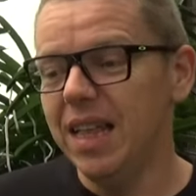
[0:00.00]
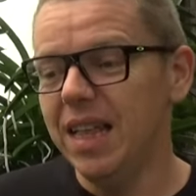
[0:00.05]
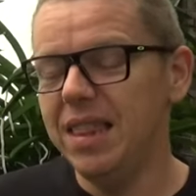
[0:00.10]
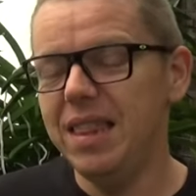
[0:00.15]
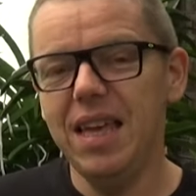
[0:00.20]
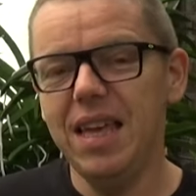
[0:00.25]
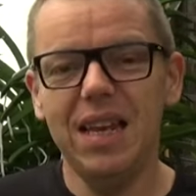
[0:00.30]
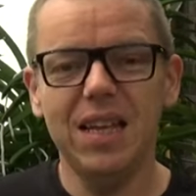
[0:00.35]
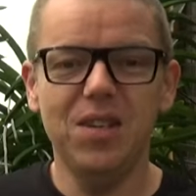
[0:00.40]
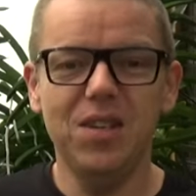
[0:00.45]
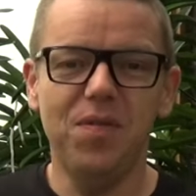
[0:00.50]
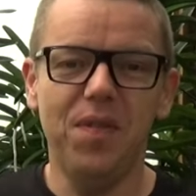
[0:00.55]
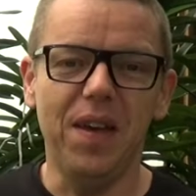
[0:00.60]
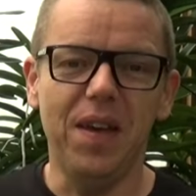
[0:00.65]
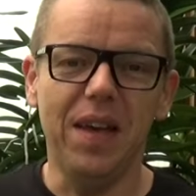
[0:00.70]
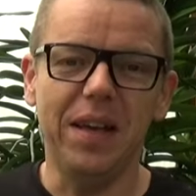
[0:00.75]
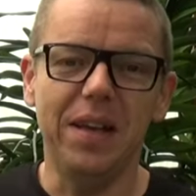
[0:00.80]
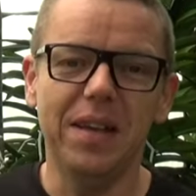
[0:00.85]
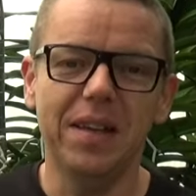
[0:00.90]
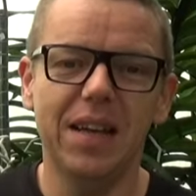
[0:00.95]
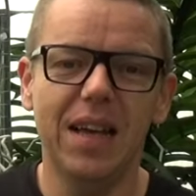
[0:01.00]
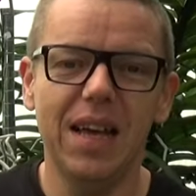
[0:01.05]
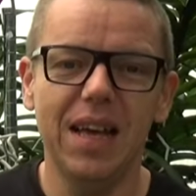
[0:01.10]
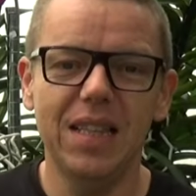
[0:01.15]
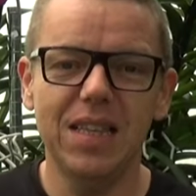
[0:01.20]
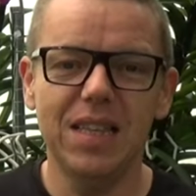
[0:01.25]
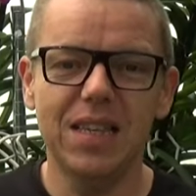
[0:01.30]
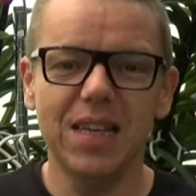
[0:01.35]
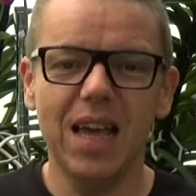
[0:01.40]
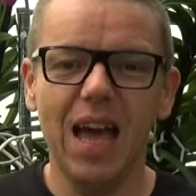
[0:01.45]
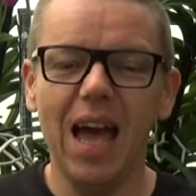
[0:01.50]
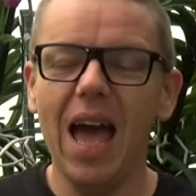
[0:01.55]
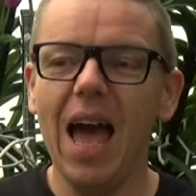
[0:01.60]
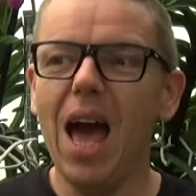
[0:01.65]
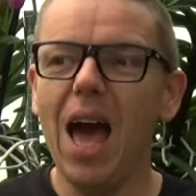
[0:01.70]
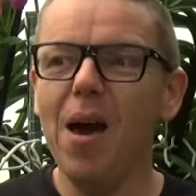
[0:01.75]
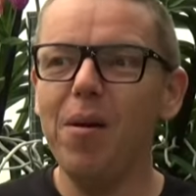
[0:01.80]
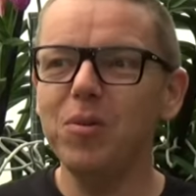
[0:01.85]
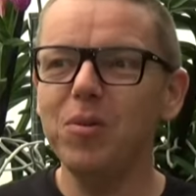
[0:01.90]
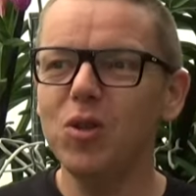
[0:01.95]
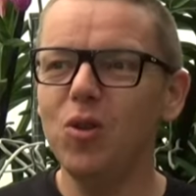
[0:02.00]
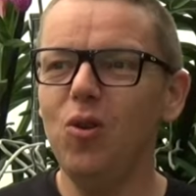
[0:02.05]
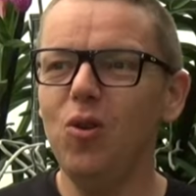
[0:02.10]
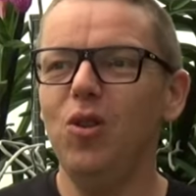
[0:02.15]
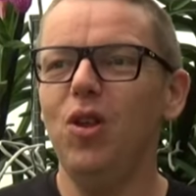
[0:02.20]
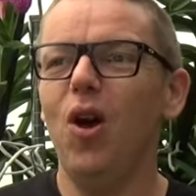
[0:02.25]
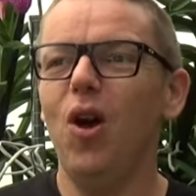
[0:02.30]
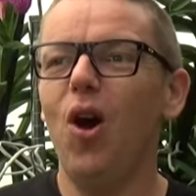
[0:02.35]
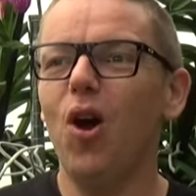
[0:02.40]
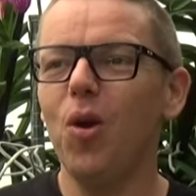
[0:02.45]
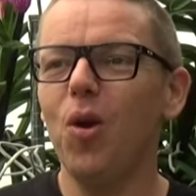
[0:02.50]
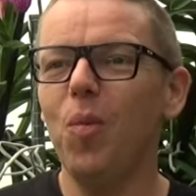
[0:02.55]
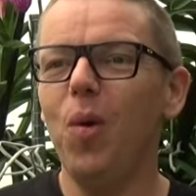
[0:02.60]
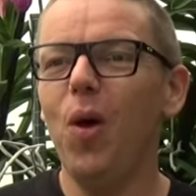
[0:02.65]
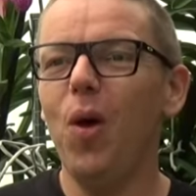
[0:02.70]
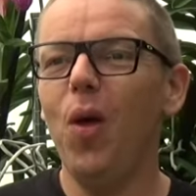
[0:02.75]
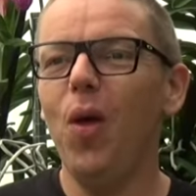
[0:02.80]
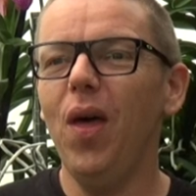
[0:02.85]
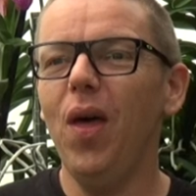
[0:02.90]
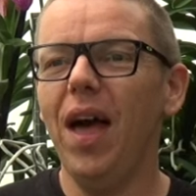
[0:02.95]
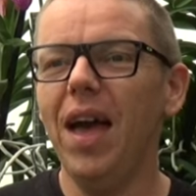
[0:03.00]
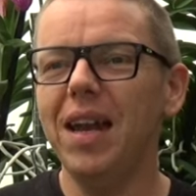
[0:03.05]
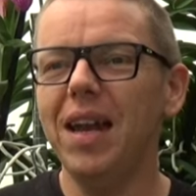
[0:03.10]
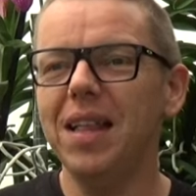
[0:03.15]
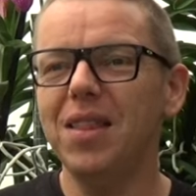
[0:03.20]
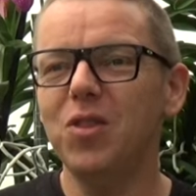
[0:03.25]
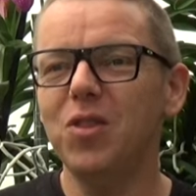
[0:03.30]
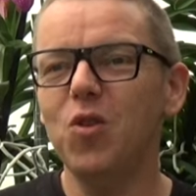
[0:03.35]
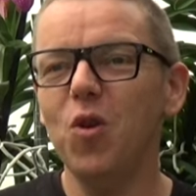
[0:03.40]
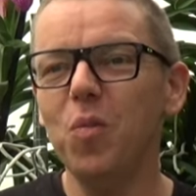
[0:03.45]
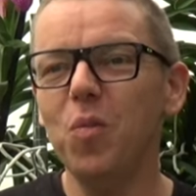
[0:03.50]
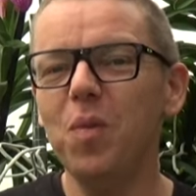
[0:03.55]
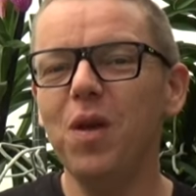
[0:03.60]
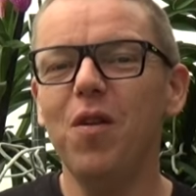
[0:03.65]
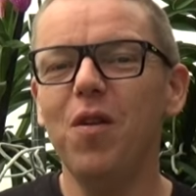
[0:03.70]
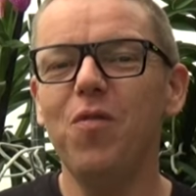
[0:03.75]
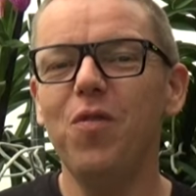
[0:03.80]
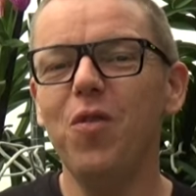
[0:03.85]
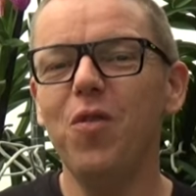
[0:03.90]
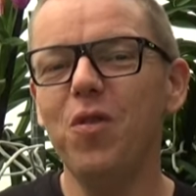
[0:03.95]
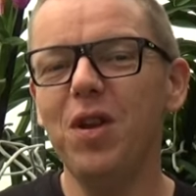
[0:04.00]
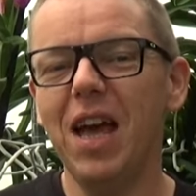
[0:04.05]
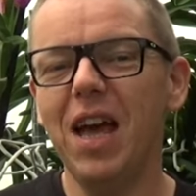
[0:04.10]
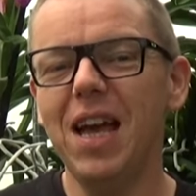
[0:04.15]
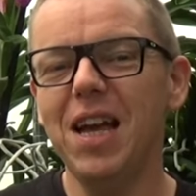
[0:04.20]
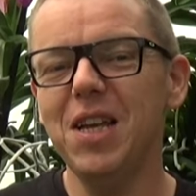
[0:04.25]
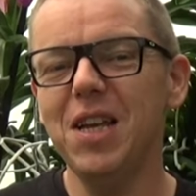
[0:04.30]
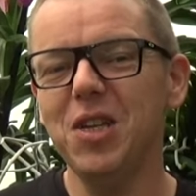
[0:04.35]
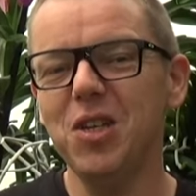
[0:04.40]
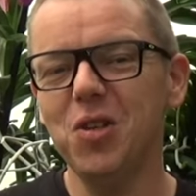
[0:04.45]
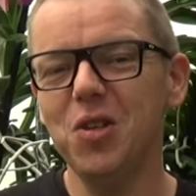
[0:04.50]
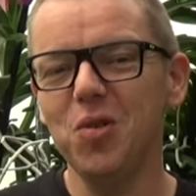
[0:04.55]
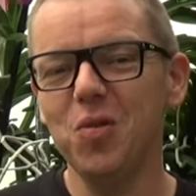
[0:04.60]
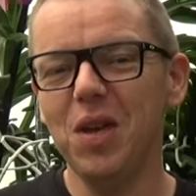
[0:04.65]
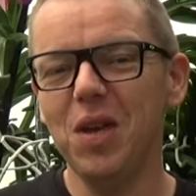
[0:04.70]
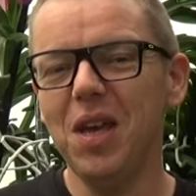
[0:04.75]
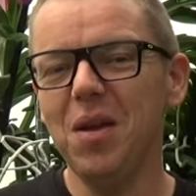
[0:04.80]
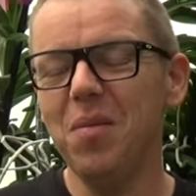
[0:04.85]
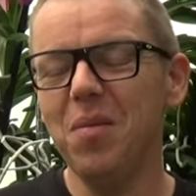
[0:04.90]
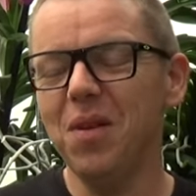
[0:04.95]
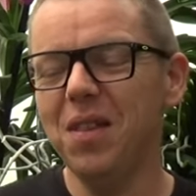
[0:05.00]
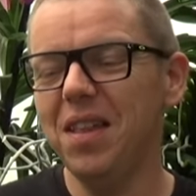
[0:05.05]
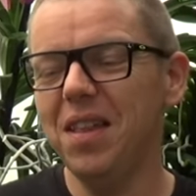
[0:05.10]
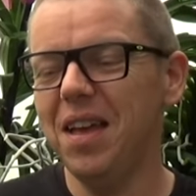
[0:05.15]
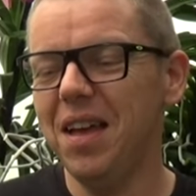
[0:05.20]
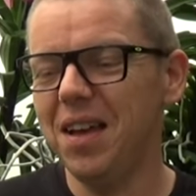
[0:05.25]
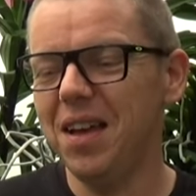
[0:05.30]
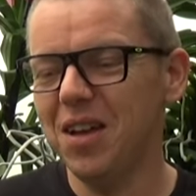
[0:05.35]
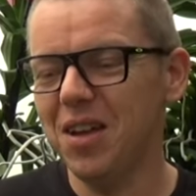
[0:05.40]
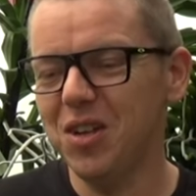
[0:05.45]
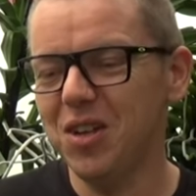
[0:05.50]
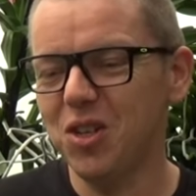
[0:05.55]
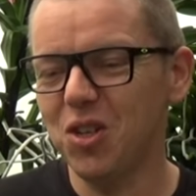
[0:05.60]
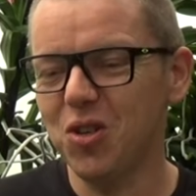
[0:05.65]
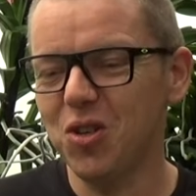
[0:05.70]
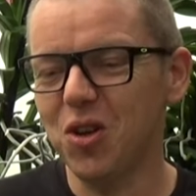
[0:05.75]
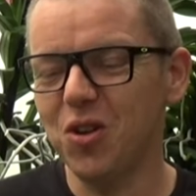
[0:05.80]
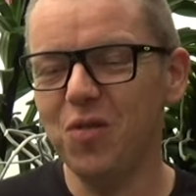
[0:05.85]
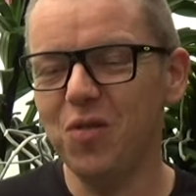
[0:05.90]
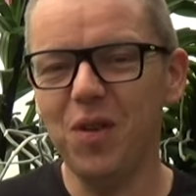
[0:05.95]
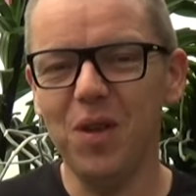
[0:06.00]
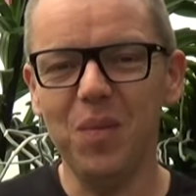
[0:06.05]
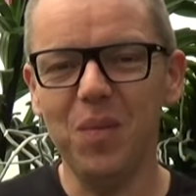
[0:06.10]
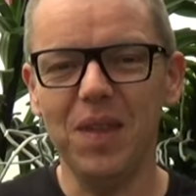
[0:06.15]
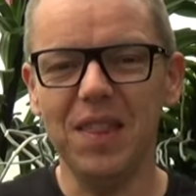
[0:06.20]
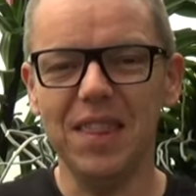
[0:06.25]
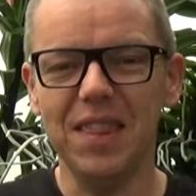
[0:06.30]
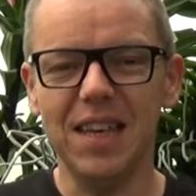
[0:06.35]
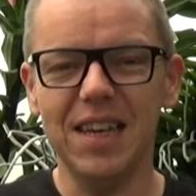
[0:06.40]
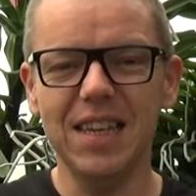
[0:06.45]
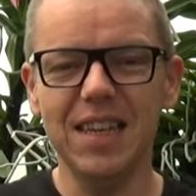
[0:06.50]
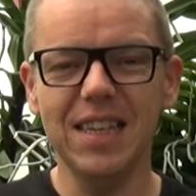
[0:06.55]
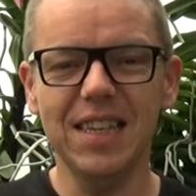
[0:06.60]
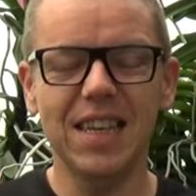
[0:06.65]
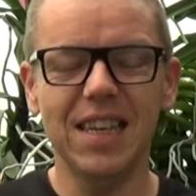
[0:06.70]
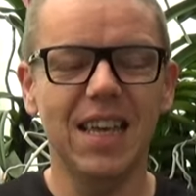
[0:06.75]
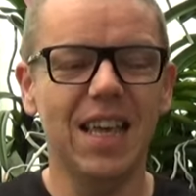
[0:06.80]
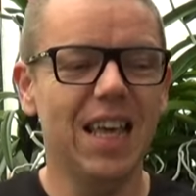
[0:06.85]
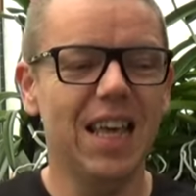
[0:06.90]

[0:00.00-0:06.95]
did its thing. It's absolutely horrible and it took me a few days to even uh, start filming this